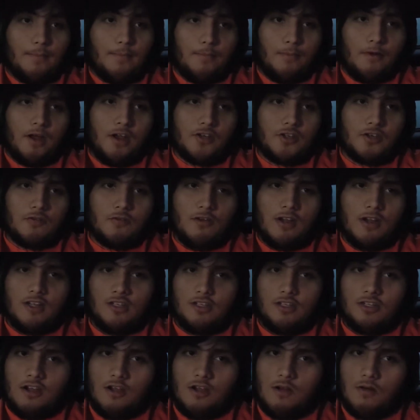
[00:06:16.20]
compression
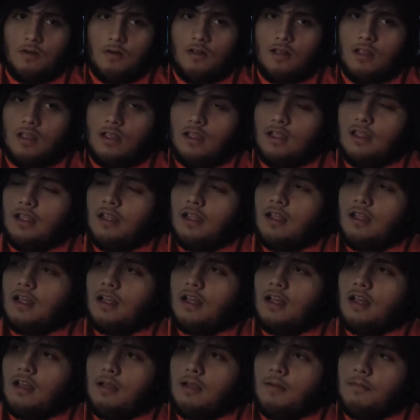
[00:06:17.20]
ratio
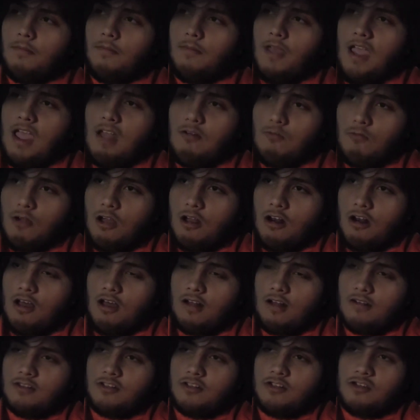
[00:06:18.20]
and run
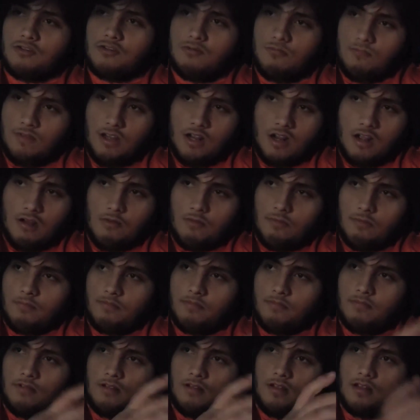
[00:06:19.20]
on, you know,
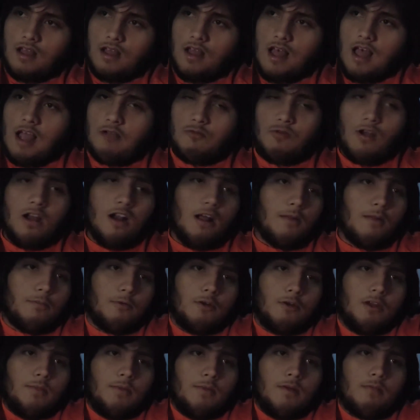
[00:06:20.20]
I run on
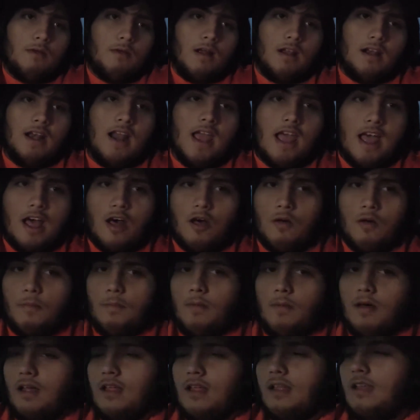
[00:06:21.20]
premium right now,
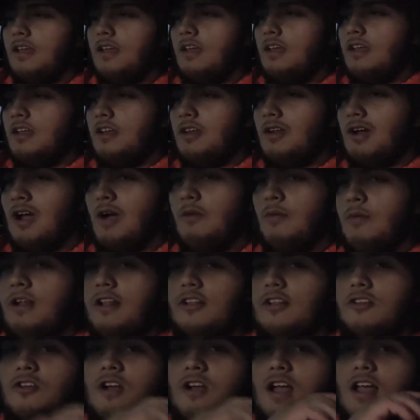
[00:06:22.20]
but do I
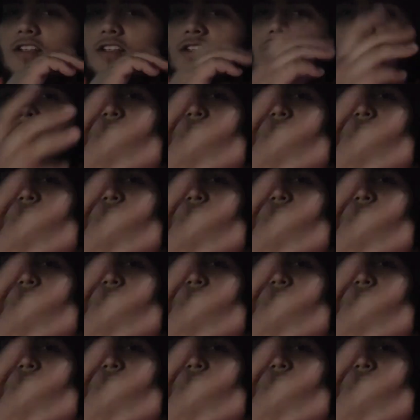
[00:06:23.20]
want to try and